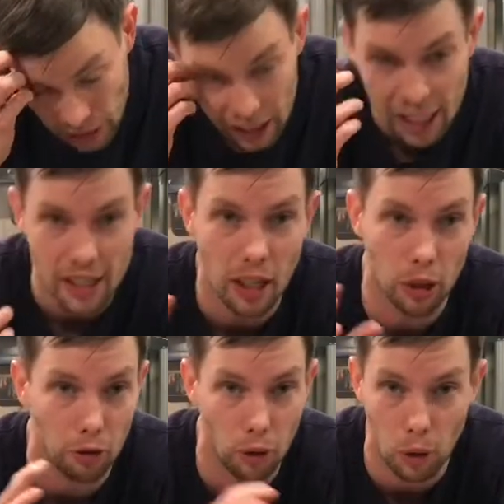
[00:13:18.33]
is that
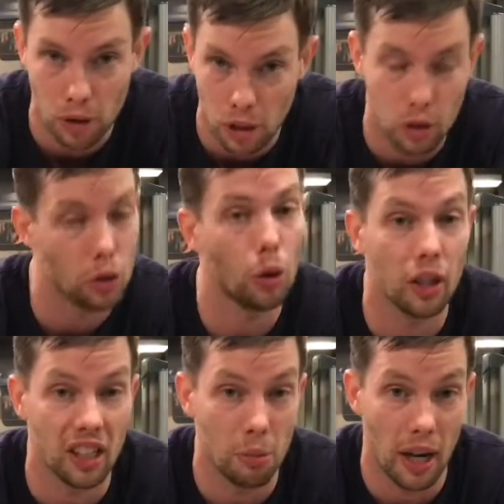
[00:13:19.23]
you're focusing
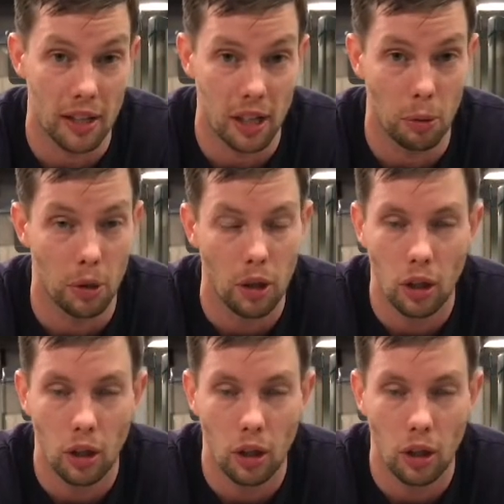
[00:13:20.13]
solely on the bicep.